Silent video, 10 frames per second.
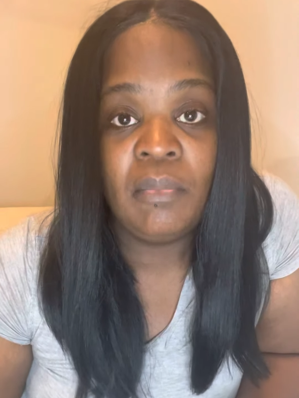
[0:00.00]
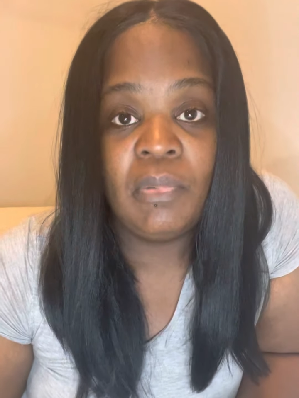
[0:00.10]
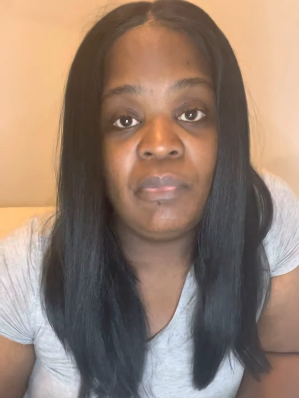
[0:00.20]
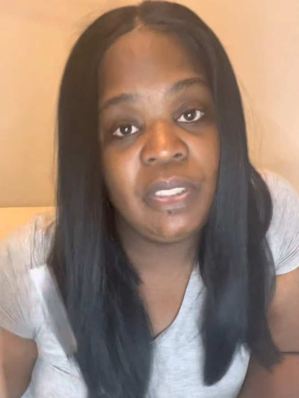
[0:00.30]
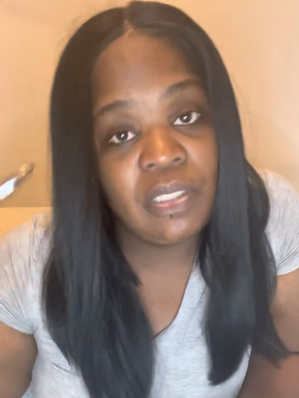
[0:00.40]

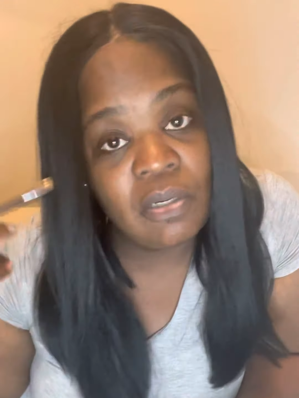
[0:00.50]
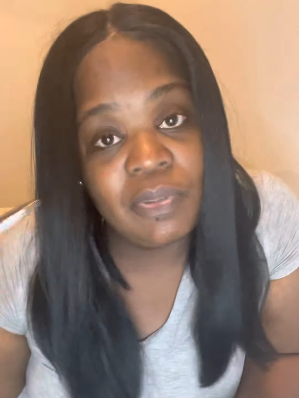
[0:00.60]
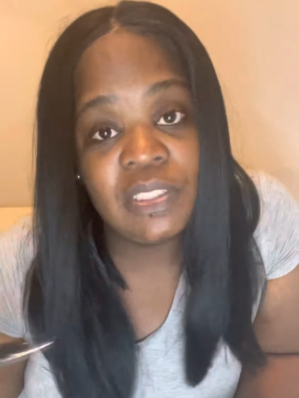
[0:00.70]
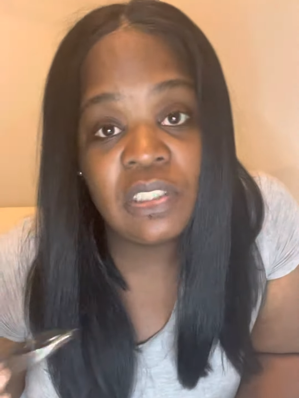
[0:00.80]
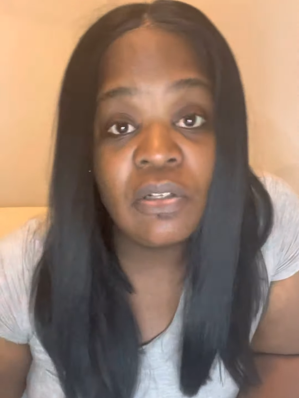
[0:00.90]
But we know
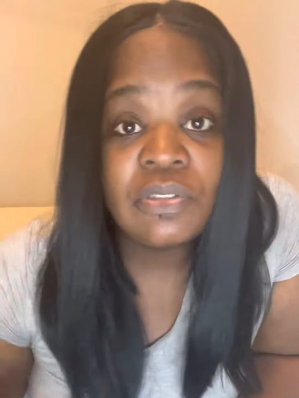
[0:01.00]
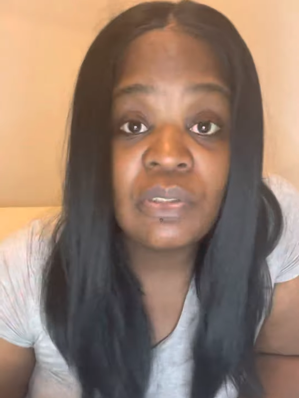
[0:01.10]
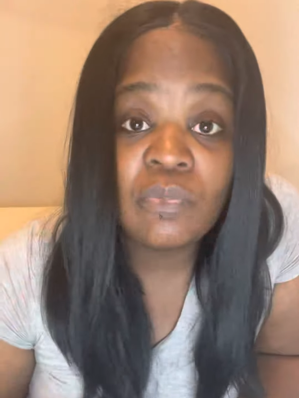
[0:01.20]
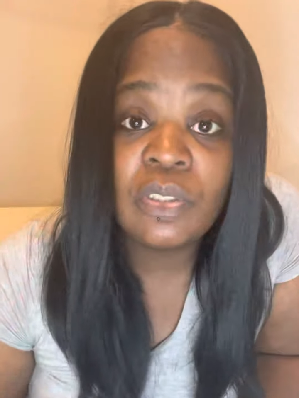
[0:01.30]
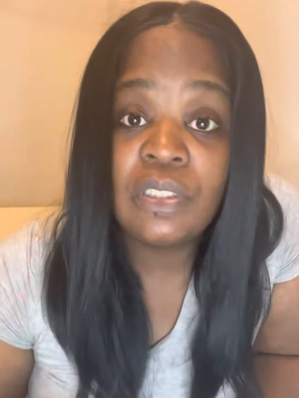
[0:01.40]
as
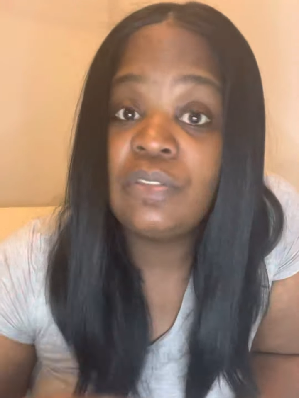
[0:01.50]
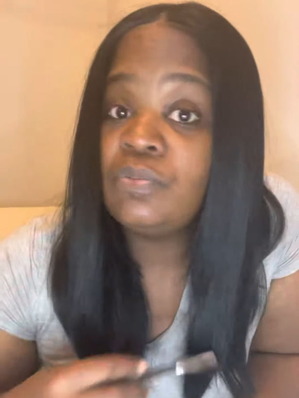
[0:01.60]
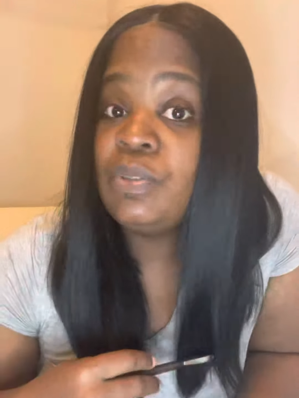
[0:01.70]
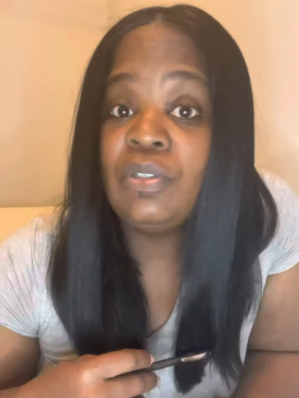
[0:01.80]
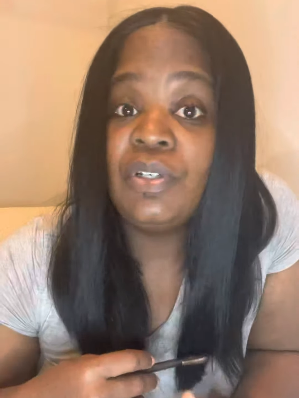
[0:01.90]
chosen ones,
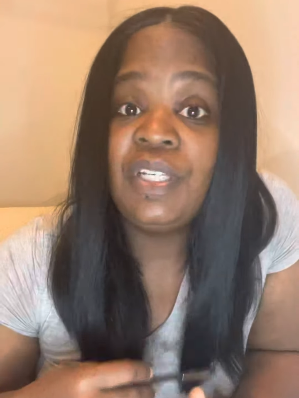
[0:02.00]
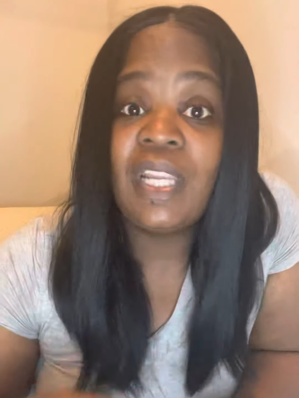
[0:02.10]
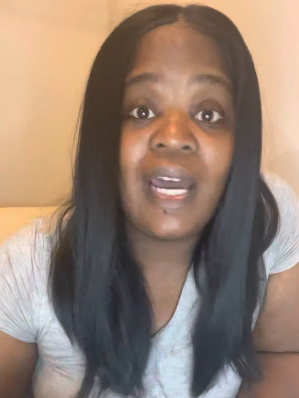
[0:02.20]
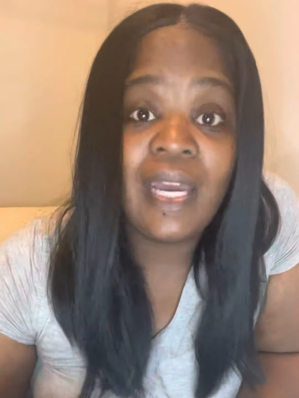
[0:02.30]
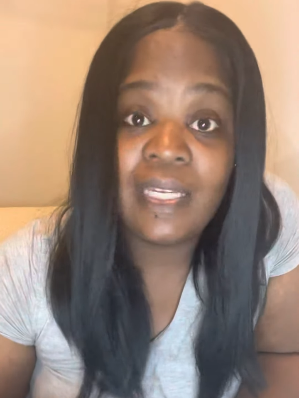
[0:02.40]
we are
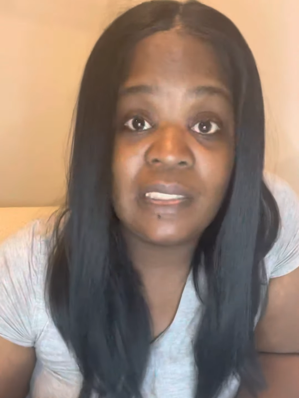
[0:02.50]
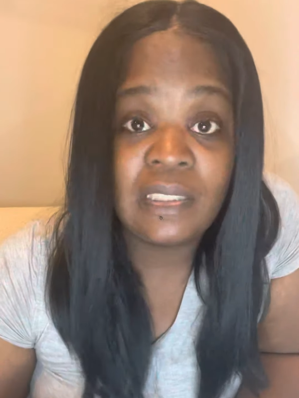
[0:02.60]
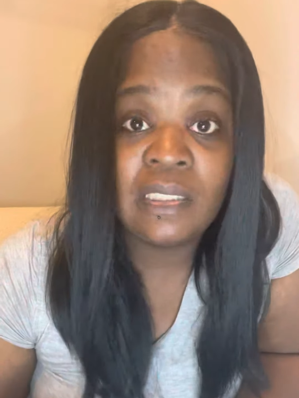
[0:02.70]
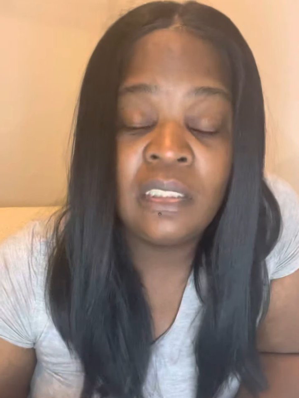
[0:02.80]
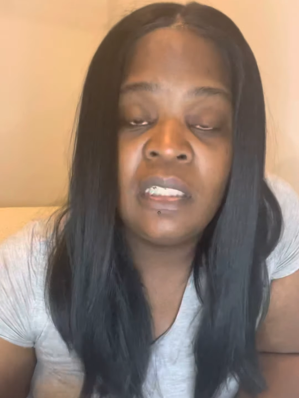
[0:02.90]

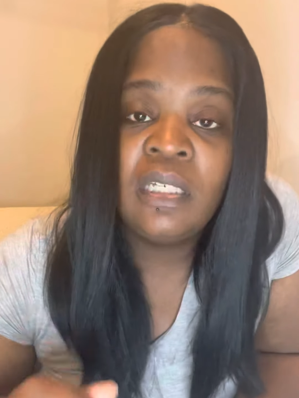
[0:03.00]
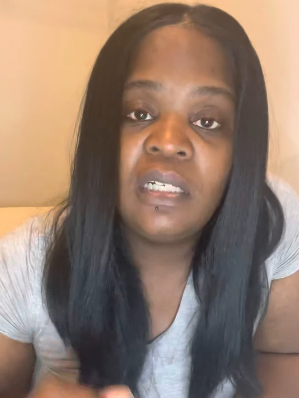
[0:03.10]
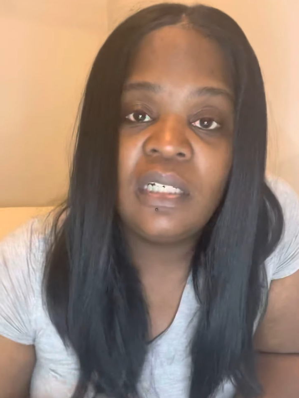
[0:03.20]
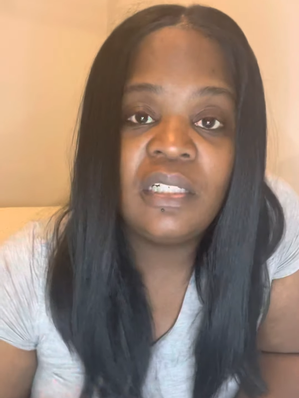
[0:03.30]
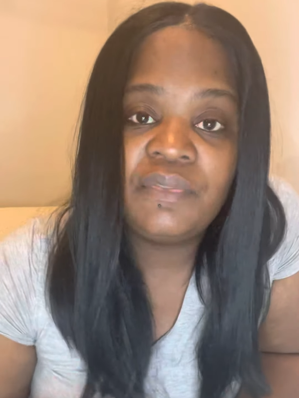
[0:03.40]
not
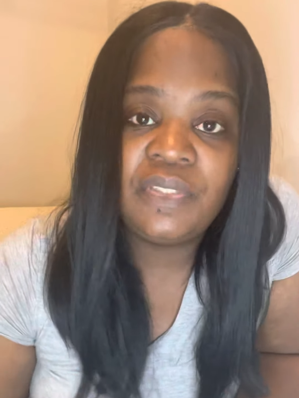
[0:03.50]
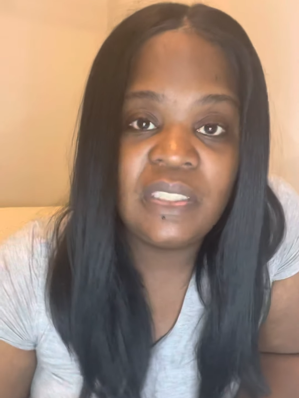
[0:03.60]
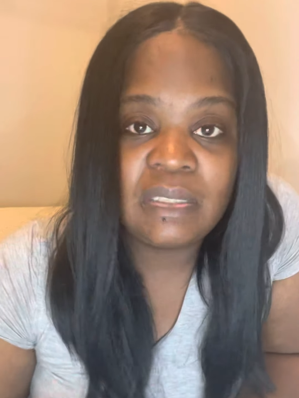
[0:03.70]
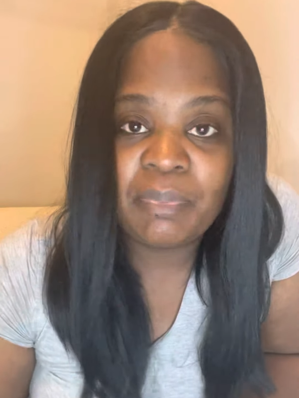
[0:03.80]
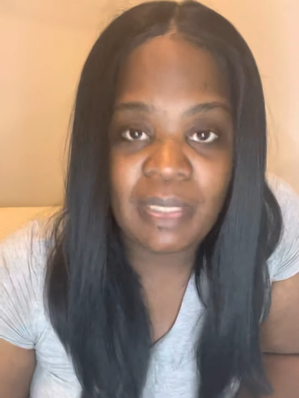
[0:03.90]
of
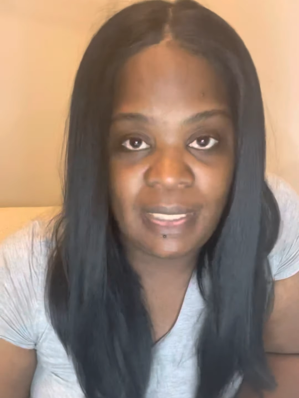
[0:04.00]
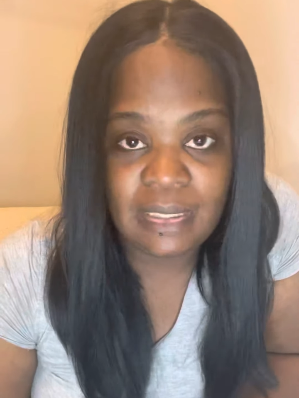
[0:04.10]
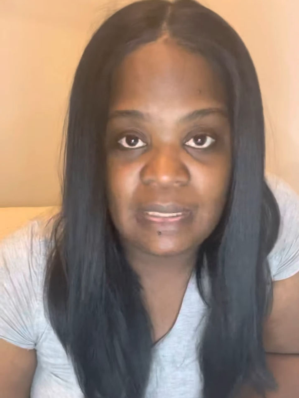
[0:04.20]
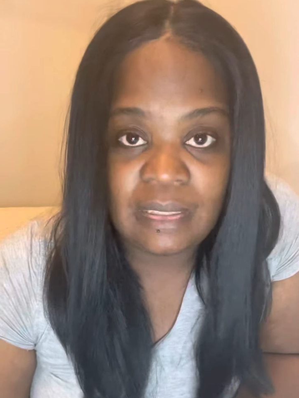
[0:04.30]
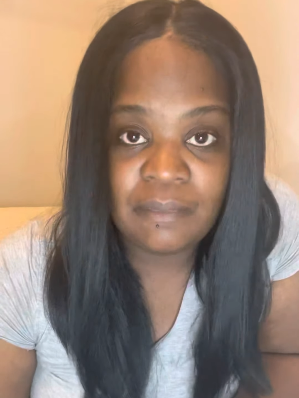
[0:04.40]
this
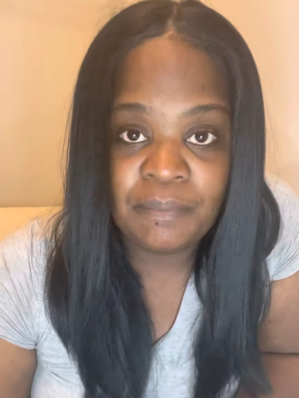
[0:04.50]
place.